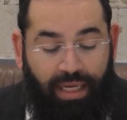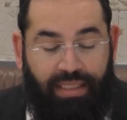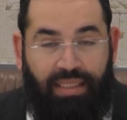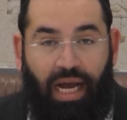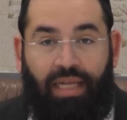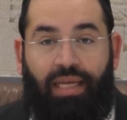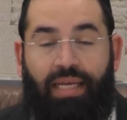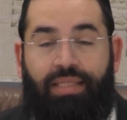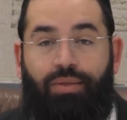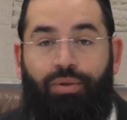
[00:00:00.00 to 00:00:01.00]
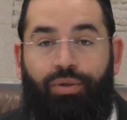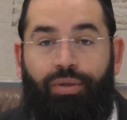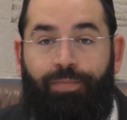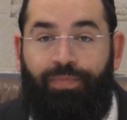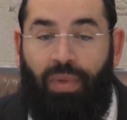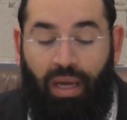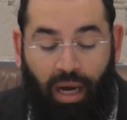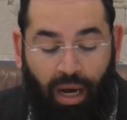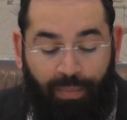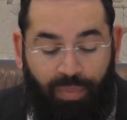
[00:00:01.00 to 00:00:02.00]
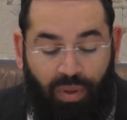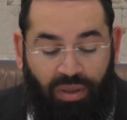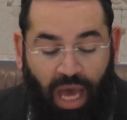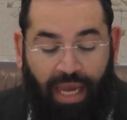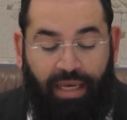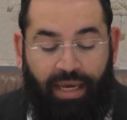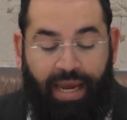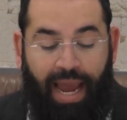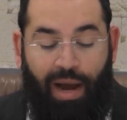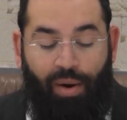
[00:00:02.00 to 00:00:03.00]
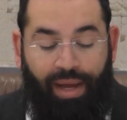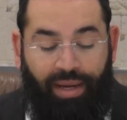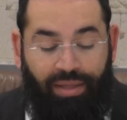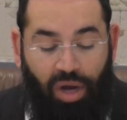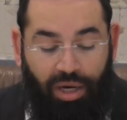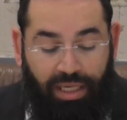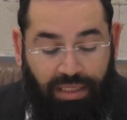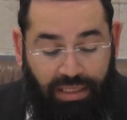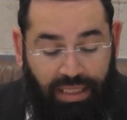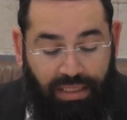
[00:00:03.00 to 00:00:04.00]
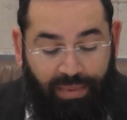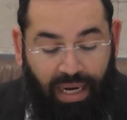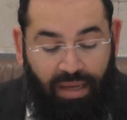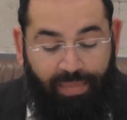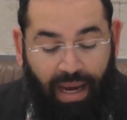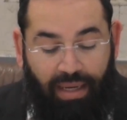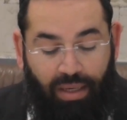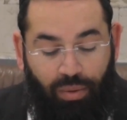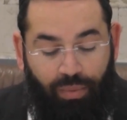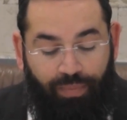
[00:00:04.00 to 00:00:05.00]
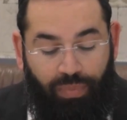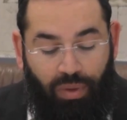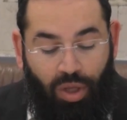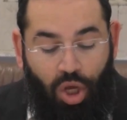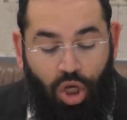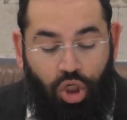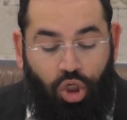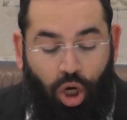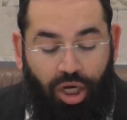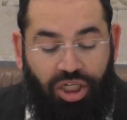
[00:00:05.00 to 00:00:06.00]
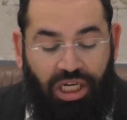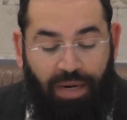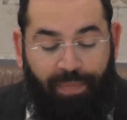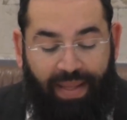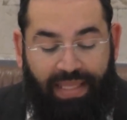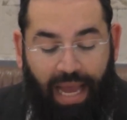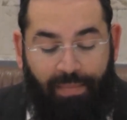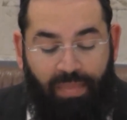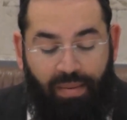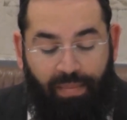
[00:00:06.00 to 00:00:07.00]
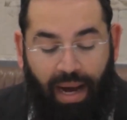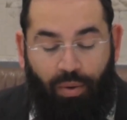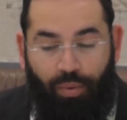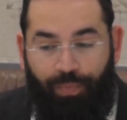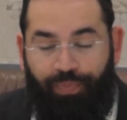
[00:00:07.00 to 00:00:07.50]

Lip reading: It's not asur like a cow and a donkey. So says the Gemara, ibaya lehu. Shor shel patam mahu.